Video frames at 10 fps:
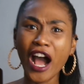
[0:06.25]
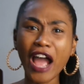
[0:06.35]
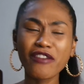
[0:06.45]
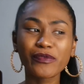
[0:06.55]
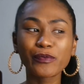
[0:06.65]

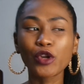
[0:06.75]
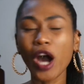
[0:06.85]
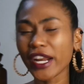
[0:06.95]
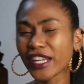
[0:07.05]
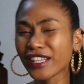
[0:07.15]
I've
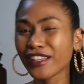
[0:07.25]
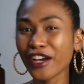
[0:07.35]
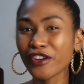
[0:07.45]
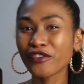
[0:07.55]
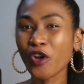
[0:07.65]
gotten a
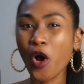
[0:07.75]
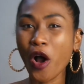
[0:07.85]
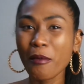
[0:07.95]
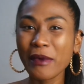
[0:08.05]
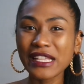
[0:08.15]
lot of
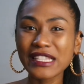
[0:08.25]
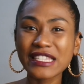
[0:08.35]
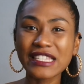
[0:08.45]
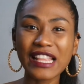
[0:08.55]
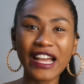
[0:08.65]

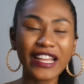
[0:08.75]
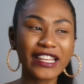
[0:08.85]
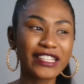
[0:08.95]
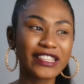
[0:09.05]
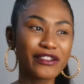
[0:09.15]
comments
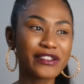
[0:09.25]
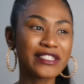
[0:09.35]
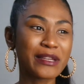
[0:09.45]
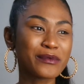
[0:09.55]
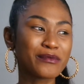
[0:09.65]
like there is
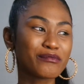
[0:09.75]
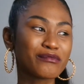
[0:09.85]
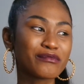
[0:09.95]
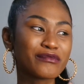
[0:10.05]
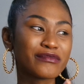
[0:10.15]
some
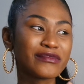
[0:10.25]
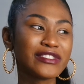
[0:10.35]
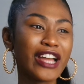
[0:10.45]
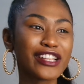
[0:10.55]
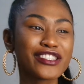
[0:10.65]

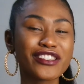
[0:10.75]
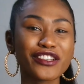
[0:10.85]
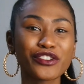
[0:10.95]
not